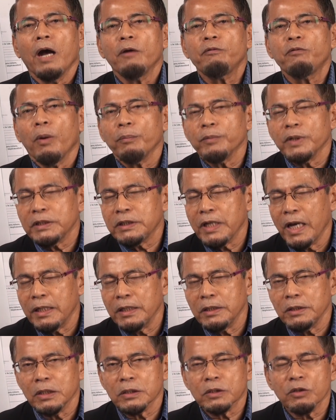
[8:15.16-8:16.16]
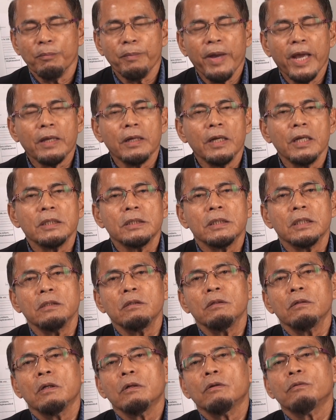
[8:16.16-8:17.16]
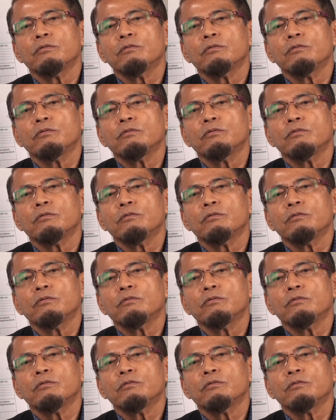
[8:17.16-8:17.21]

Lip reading: from the challenges of migration,